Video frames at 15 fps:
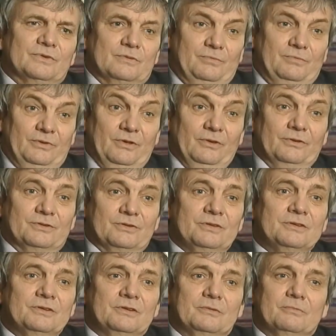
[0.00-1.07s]
was a
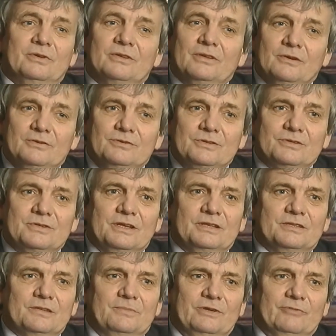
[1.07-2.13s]
pathologist, and a pathologist
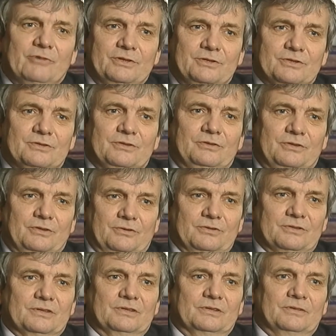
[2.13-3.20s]
has to be a registered
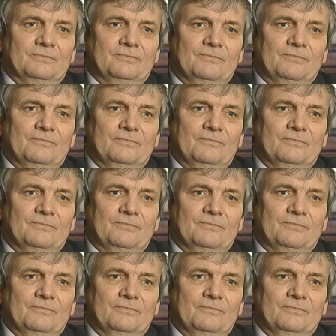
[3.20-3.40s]
doctor.